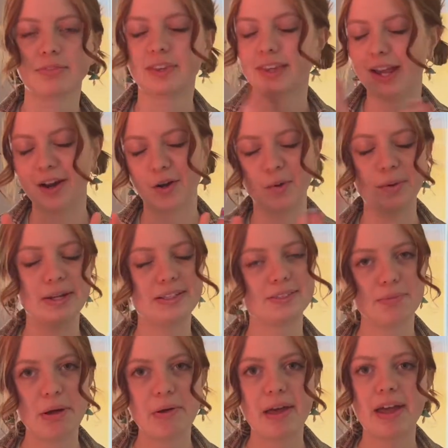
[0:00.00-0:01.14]
Not always,
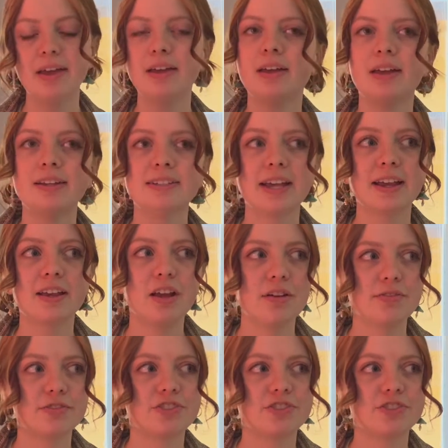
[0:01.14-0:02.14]
okay? Second off,